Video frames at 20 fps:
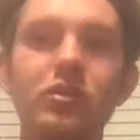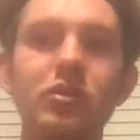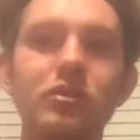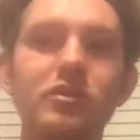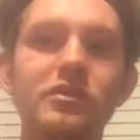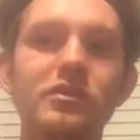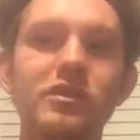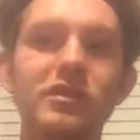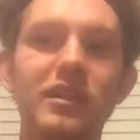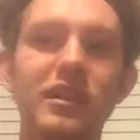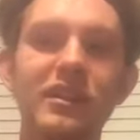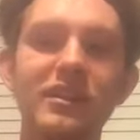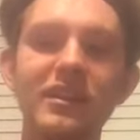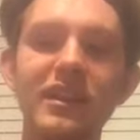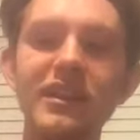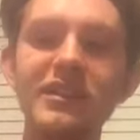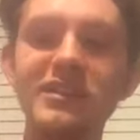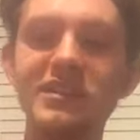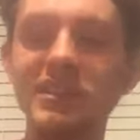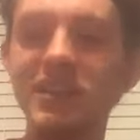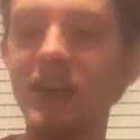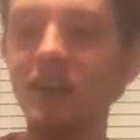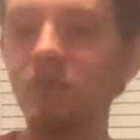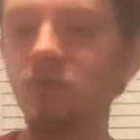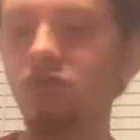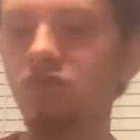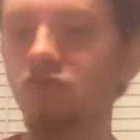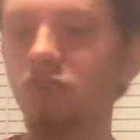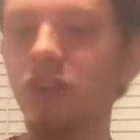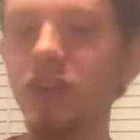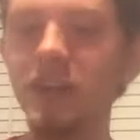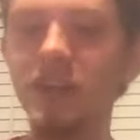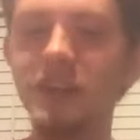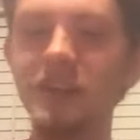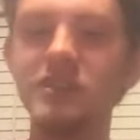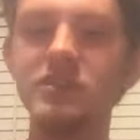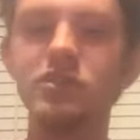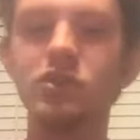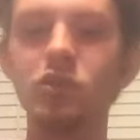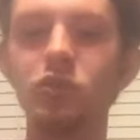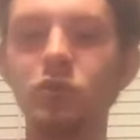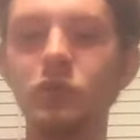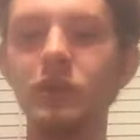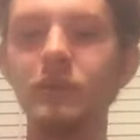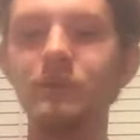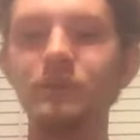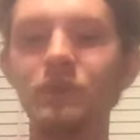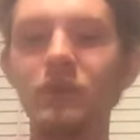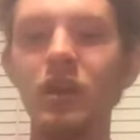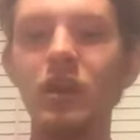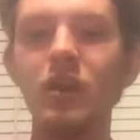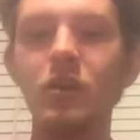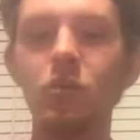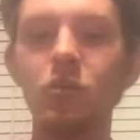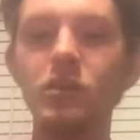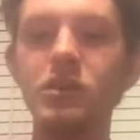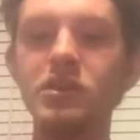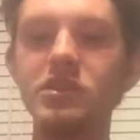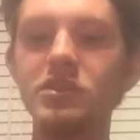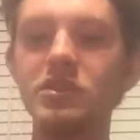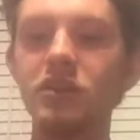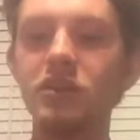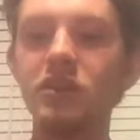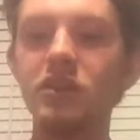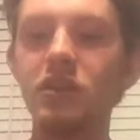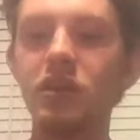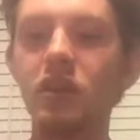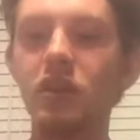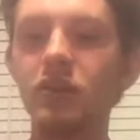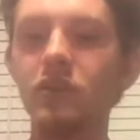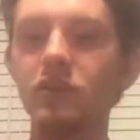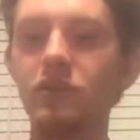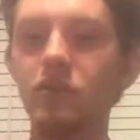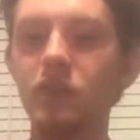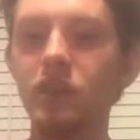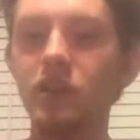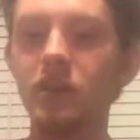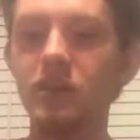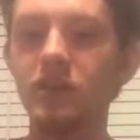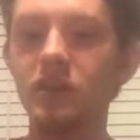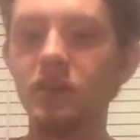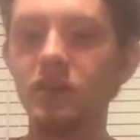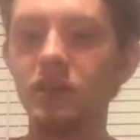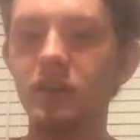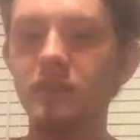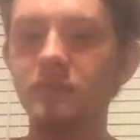good tonight. Let's get right into it. We started off with